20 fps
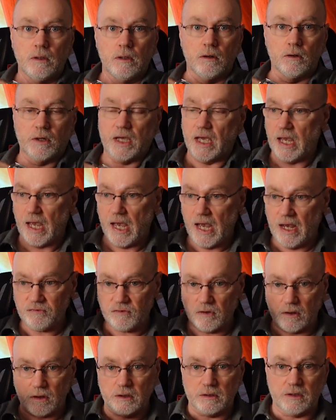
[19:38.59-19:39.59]
Okay?
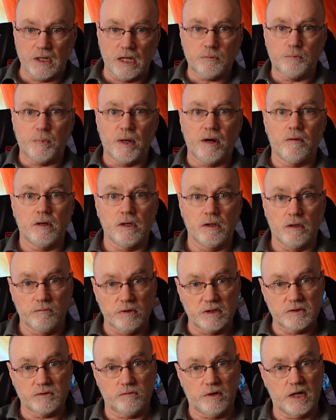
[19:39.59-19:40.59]
After the death, burial,
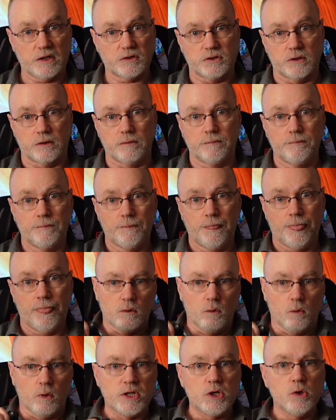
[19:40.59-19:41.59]
resurrection.
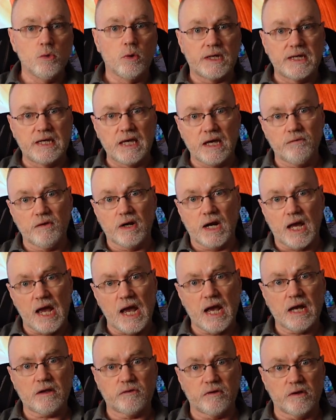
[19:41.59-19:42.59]
When you were given
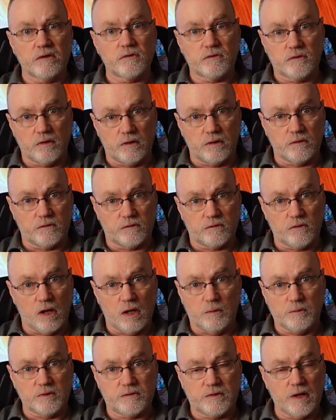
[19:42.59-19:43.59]
access to the
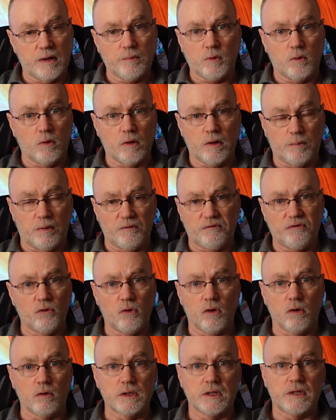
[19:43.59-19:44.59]
Solomon's temple, where
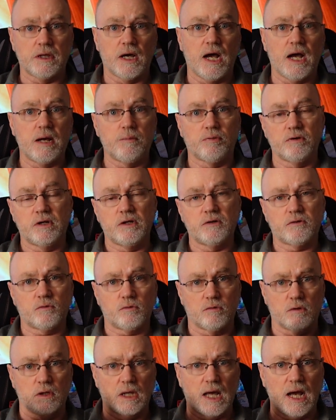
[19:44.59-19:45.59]
before only the high priests
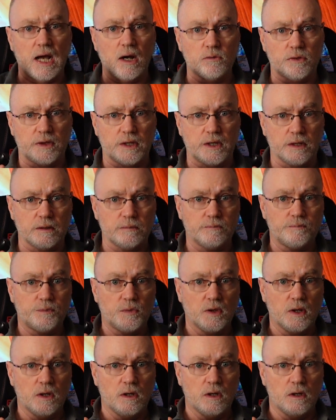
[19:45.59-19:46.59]
were allowed in there.
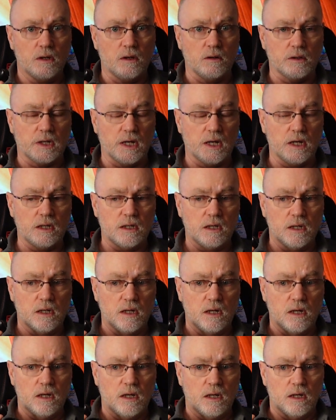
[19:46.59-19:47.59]
Okay?
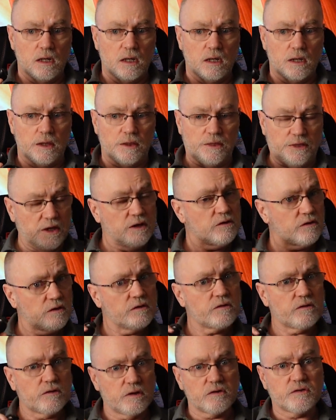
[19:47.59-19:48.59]
This
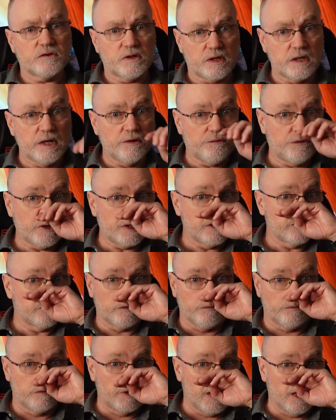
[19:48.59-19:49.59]
is the
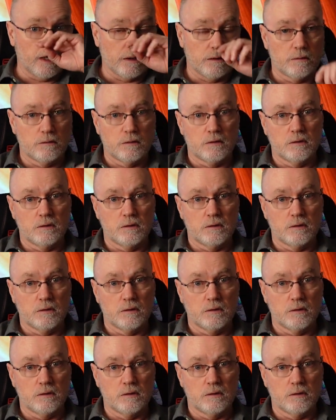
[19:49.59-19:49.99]
significance of that.